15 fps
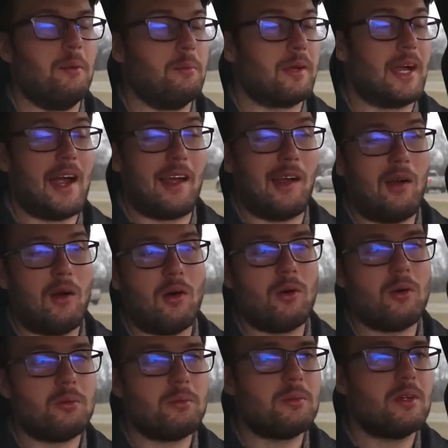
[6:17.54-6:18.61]
Got it
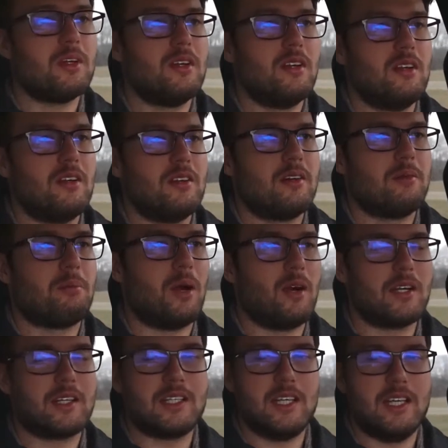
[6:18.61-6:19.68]
home,
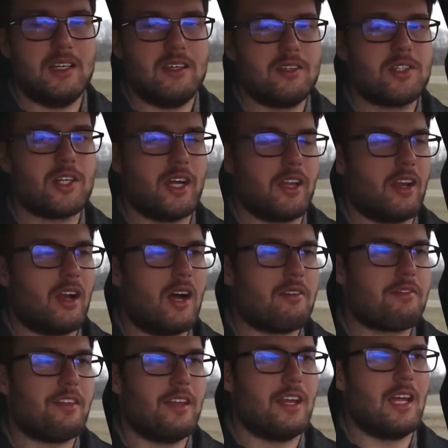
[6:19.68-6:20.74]
parked it, shut it
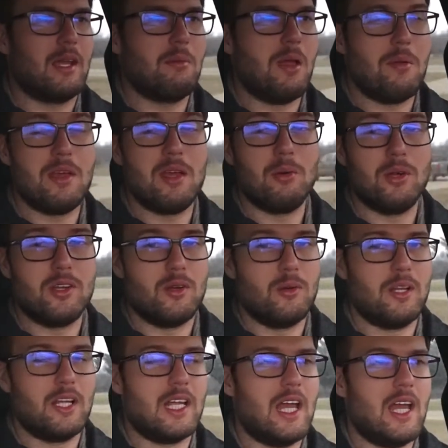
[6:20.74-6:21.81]
off thinking maybe it would do
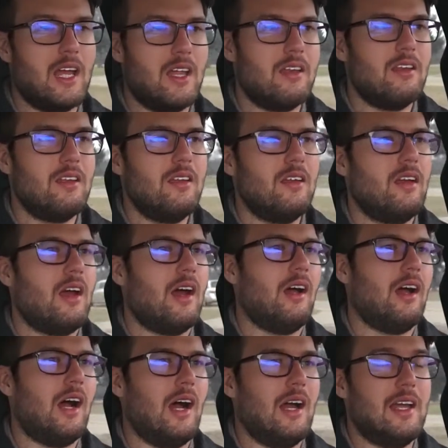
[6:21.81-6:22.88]
it again.
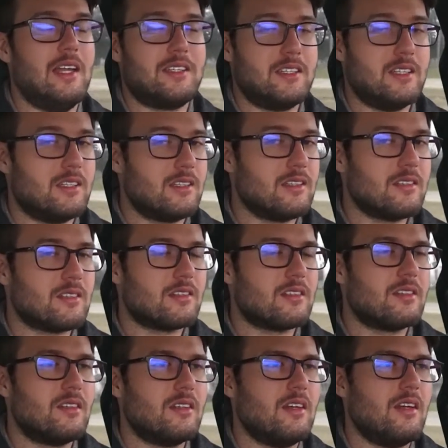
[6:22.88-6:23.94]
It didn't.
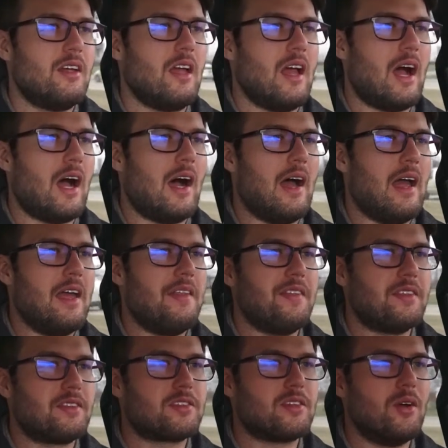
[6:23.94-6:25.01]

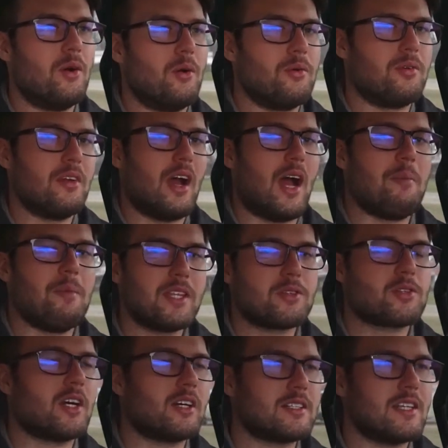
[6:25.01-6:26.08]
And so I'm in the
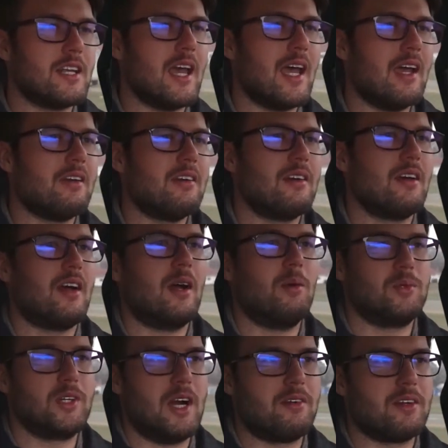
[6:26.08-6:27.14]
truck today.
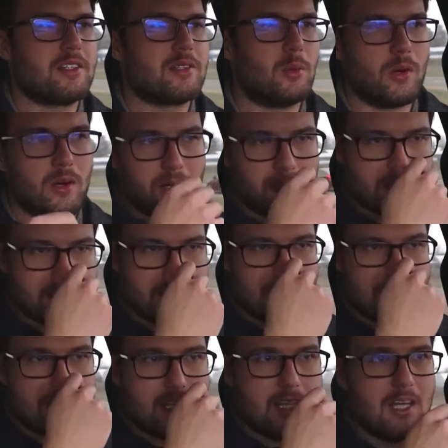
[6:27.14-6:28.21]
I'm driving it to work. This
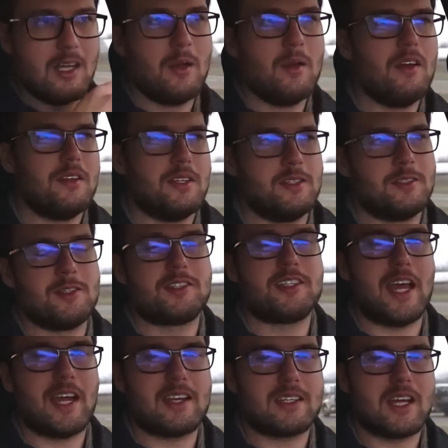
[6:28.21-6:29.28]
is the
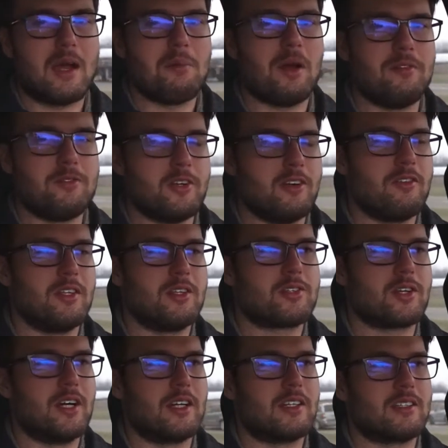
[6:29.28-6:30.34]
second time I've driven the
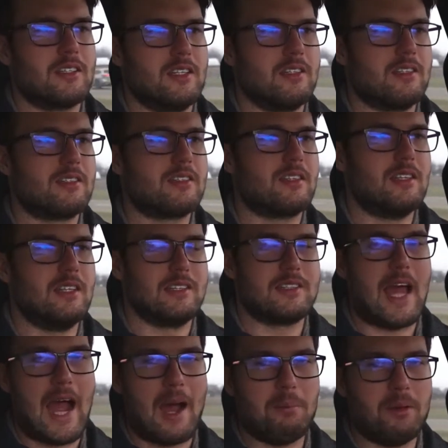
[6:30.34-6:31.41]
truck since this
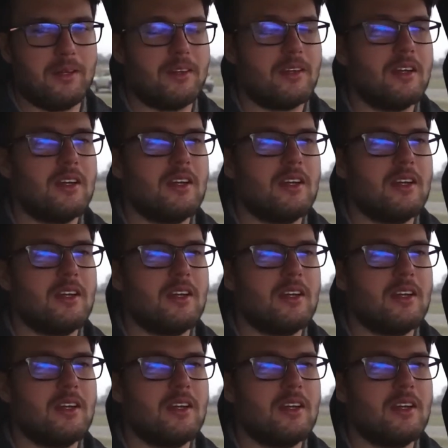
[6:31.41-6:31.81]
happened.